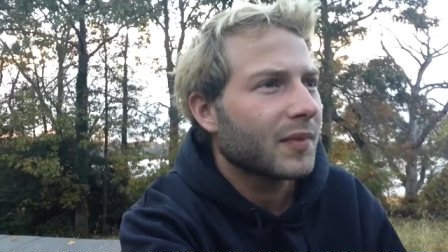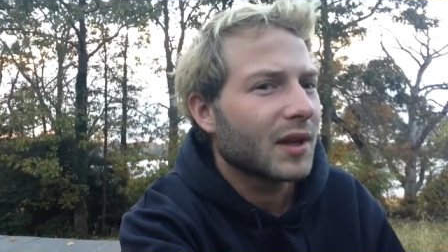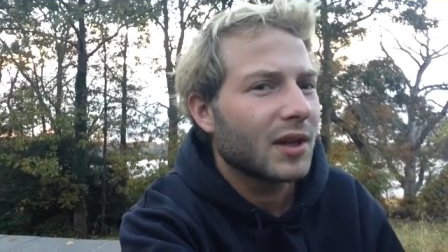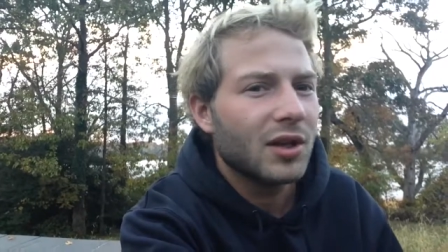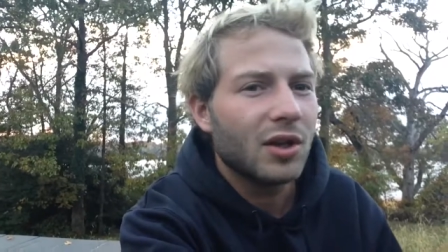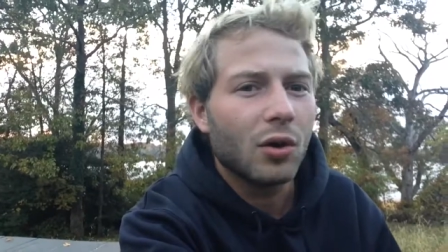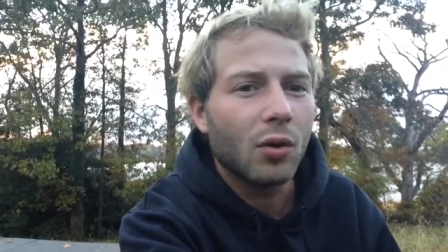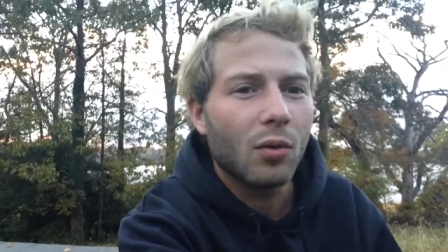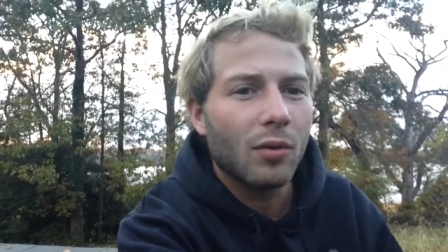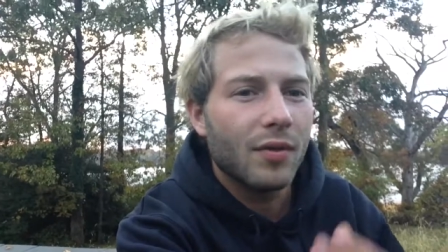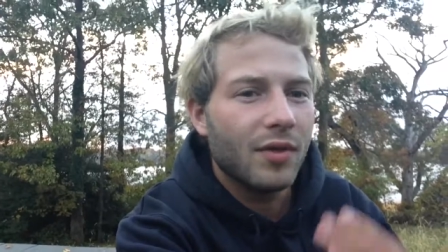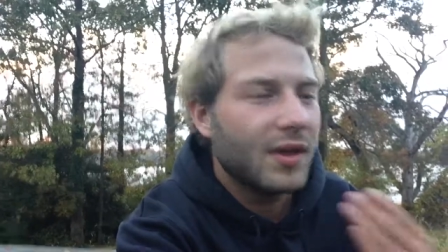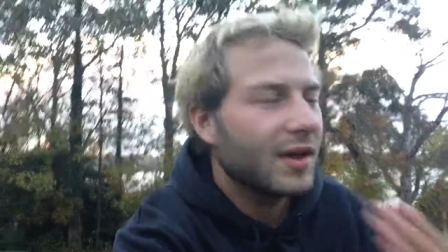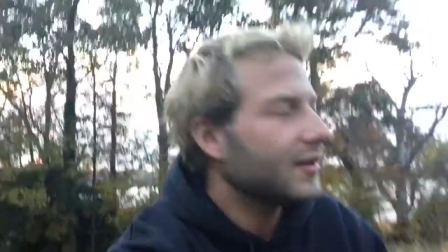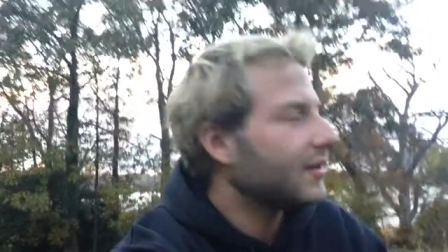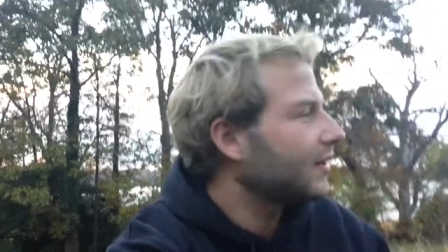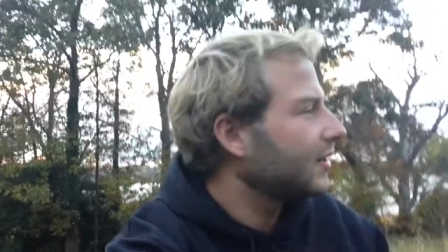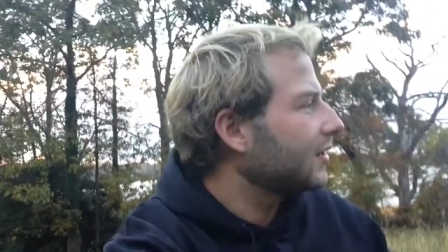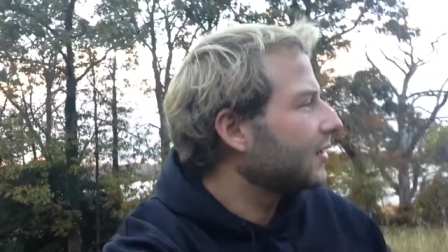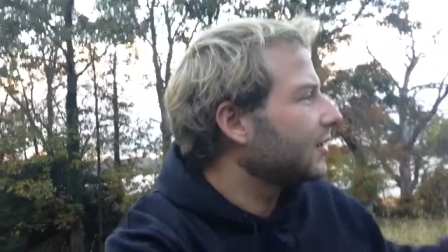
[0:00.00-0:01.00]
you know,
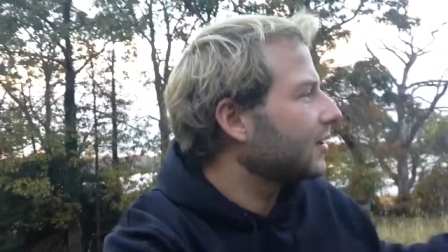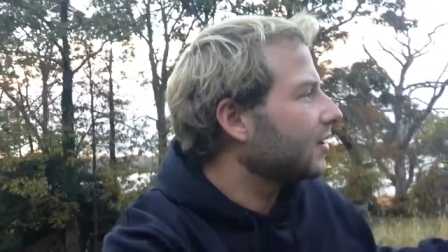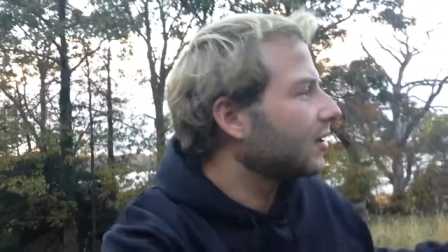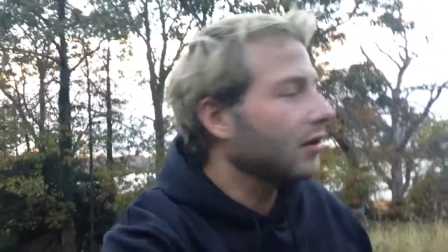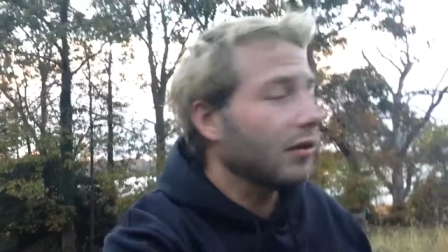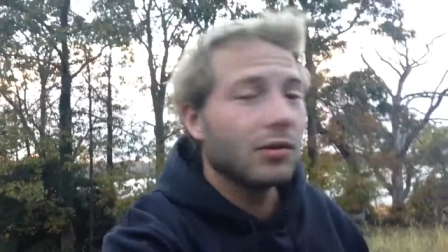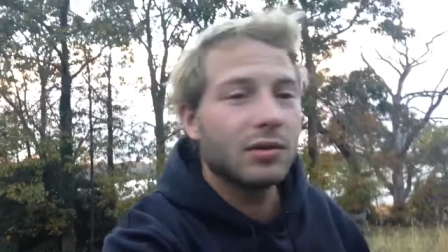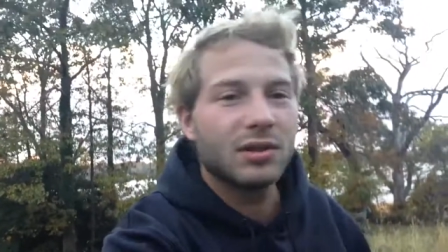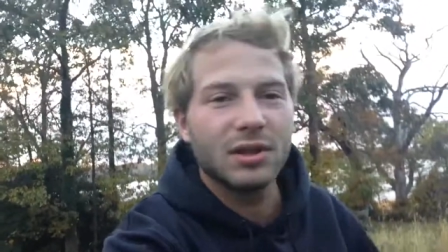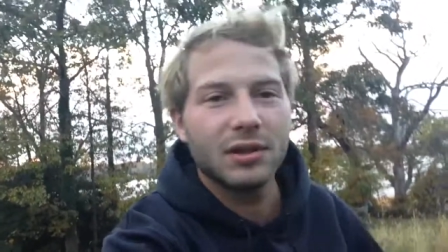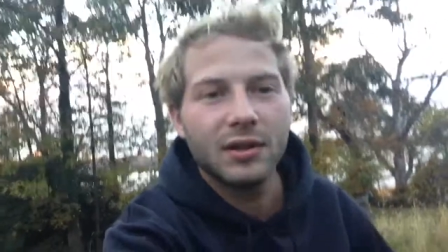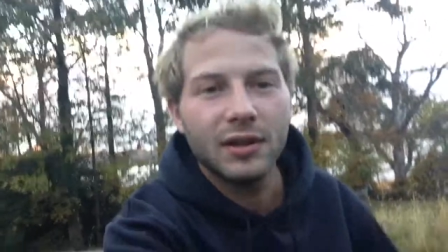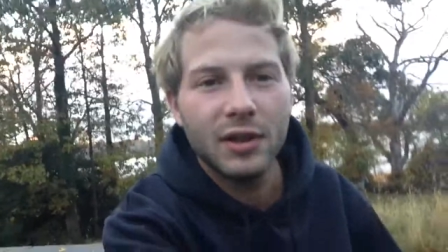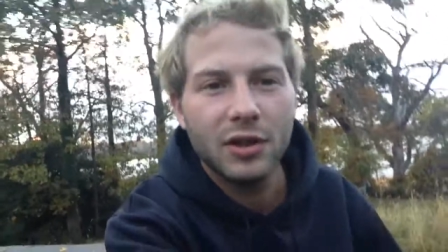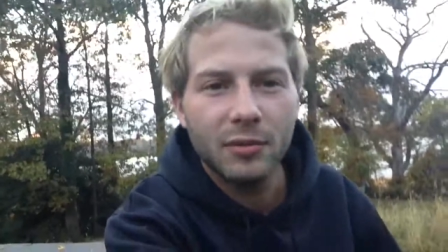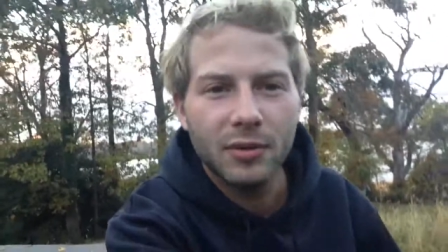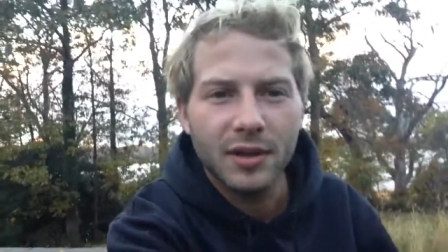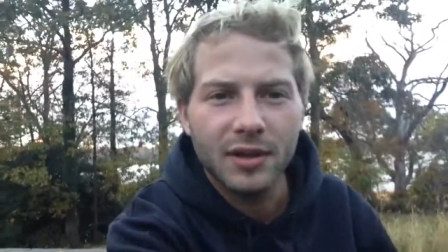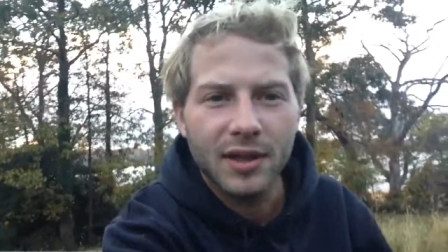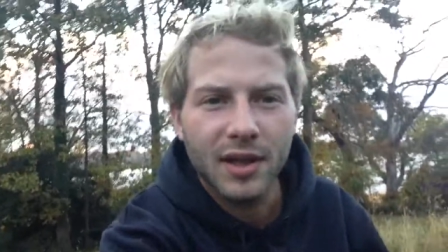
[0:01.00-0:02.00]
this is conducive to
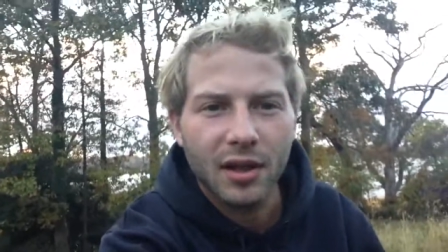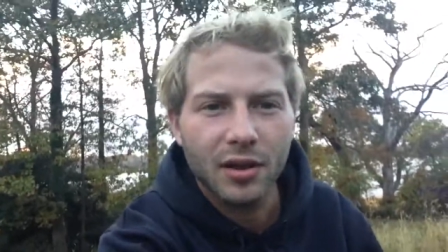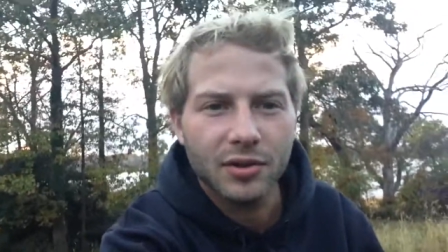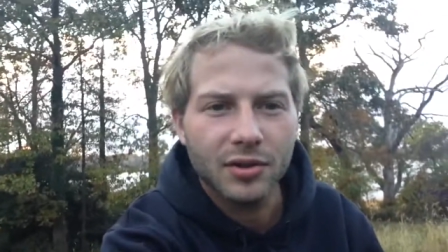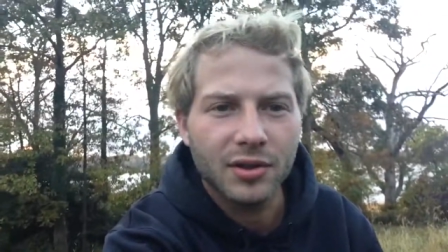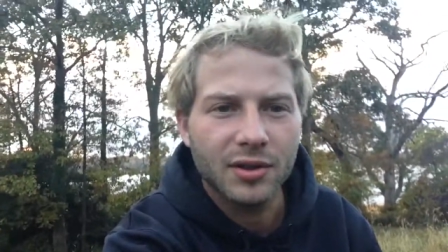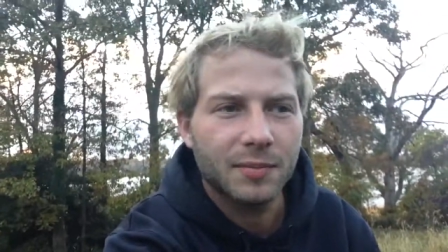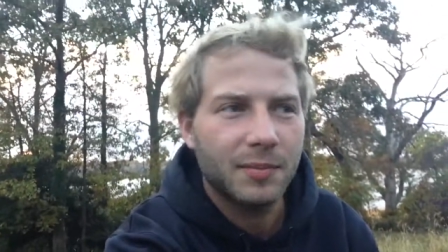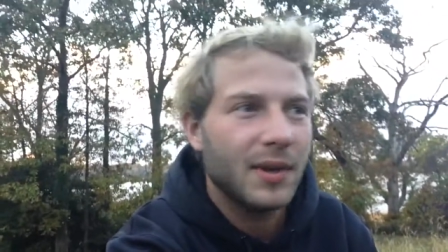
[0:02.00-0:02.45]
human intelligence.